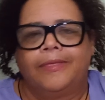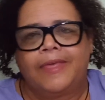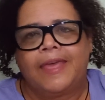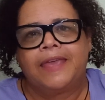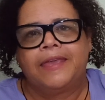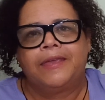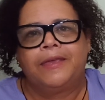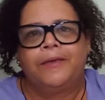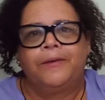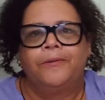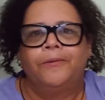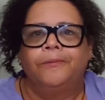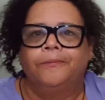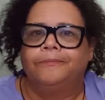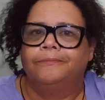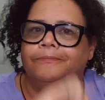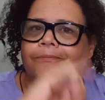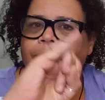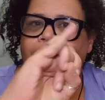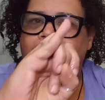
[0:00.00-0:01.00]
Thank you.
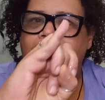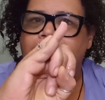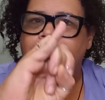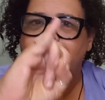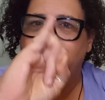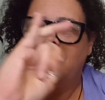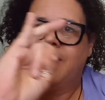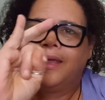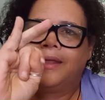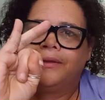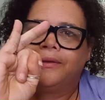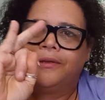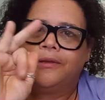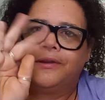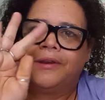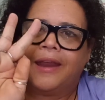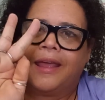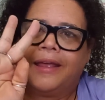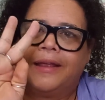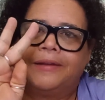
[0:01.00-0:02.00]
Thank you and
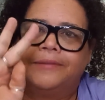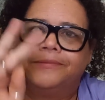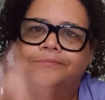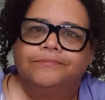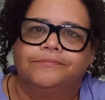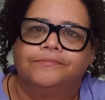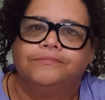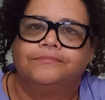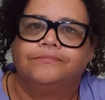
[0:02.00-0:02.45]
good night.